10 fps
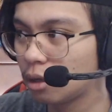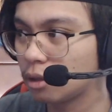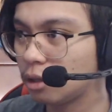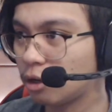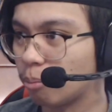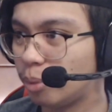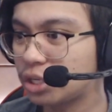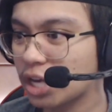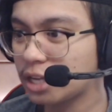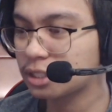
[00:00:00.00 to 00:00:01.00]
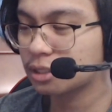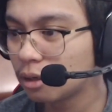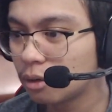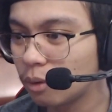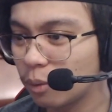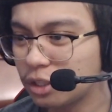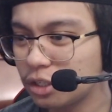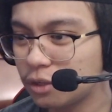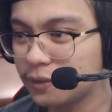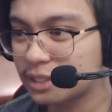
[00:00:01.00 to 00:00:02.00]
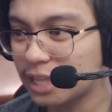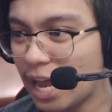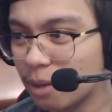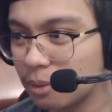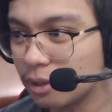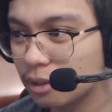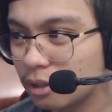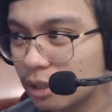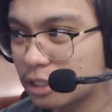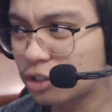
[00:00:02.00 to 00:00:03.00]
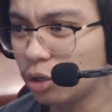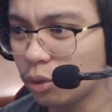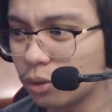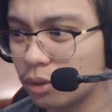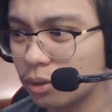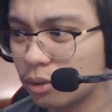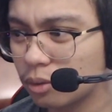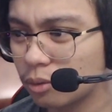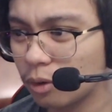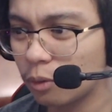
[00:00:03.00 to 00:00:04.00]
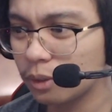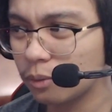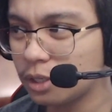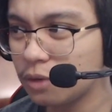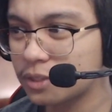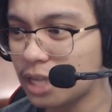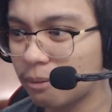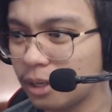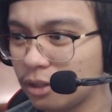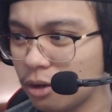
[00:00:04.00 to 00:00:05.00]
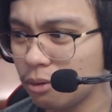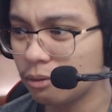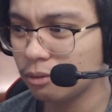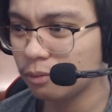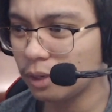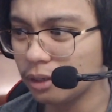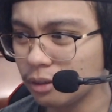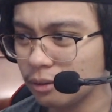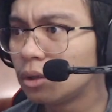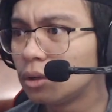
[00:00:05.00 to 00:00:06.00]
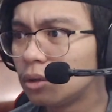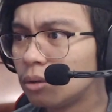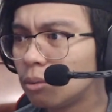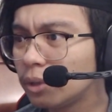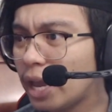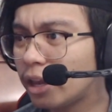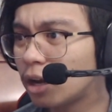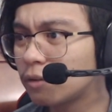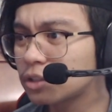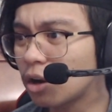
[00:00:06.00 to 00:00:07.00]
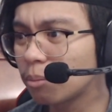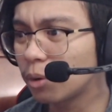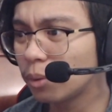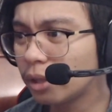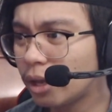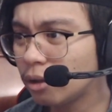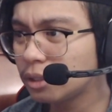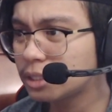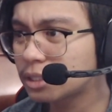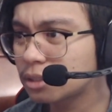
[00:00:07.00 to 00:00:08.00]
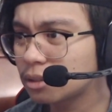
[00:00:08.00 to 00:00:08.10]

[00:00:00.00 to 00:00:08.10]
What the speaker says: Better bitch ass. Wait, what did you even stab? That's true. What did you even stab, Kirito? What? Well, yeah, he cut off his arm, but where the hell does...